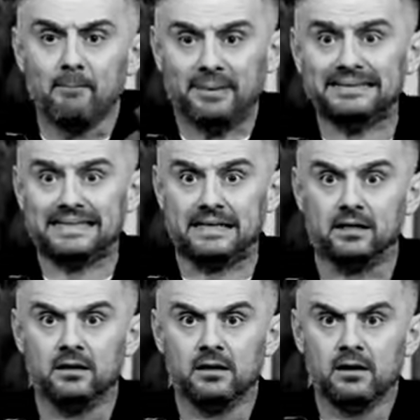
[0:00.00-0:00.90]
I'm
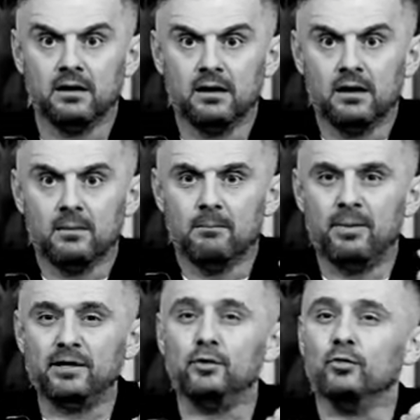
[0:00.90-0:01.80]
busy.
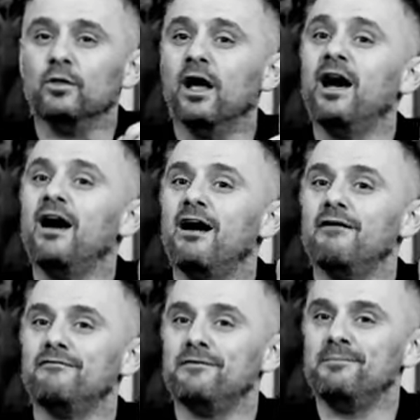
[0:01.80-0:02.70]
But you
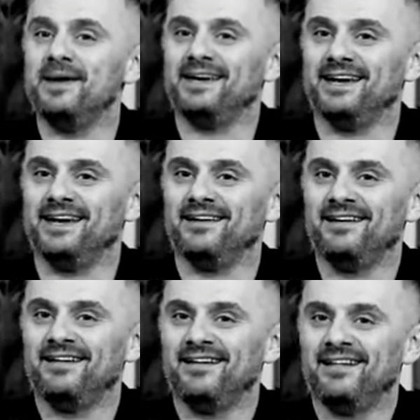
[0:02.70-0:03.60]
love making
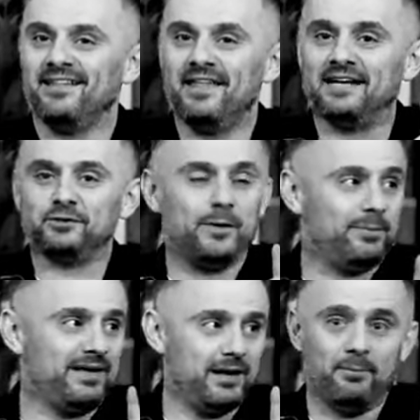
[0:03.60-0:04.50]
that
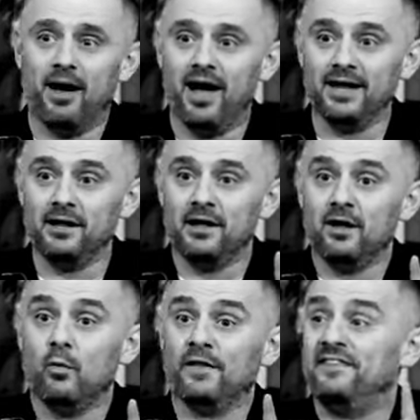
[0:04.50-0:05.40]
sweet potato pie. Yeah.
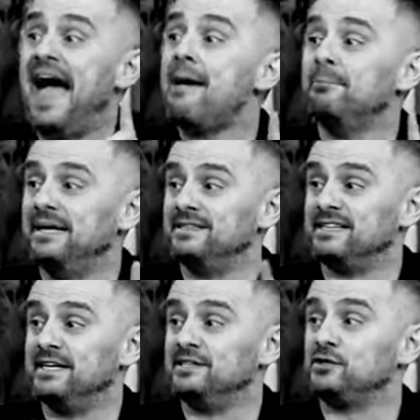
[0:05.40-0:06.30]
What that
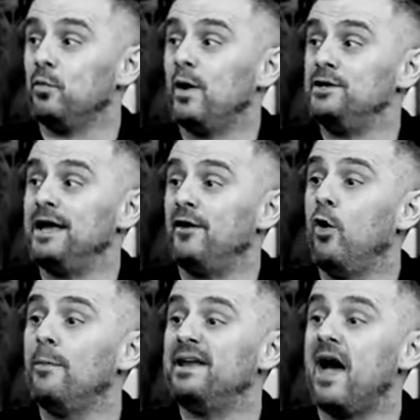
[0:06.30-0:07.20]
means is when you get
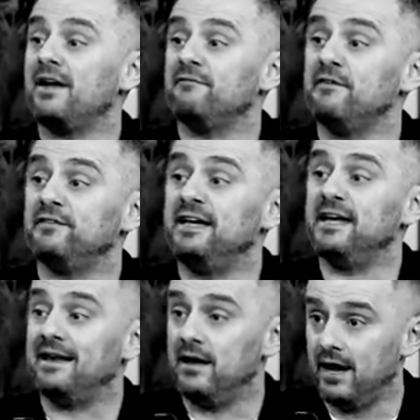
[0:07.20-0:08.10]
home at
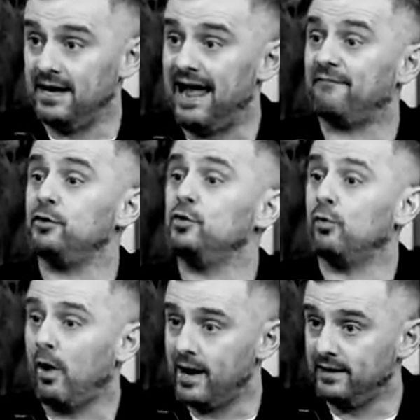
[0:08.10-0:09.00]
9:15 at night after you
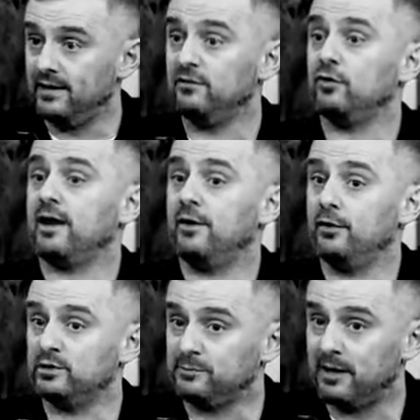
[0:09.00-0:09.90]
grinded and took care
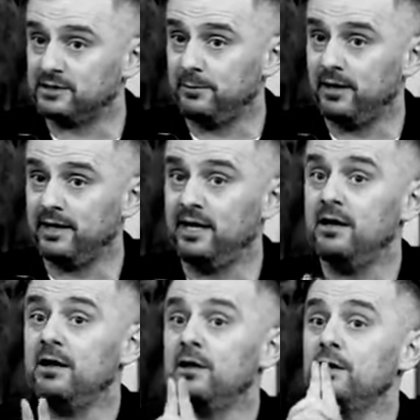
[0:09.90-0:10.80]
of your
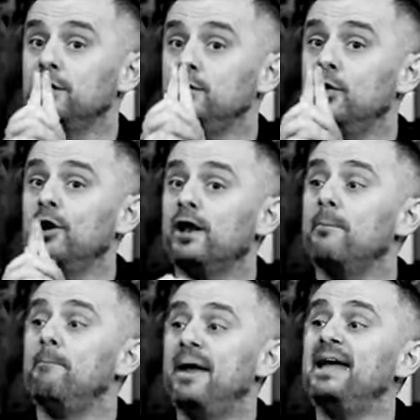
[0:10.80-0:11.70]
responsibility, you're going
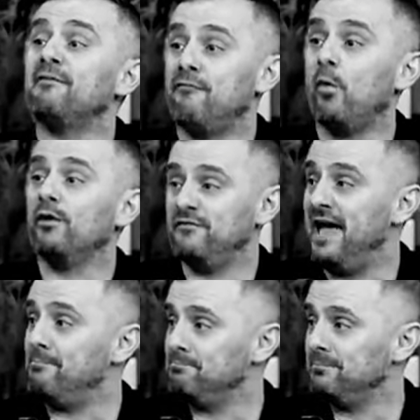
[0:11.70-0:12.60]
to bake four of them.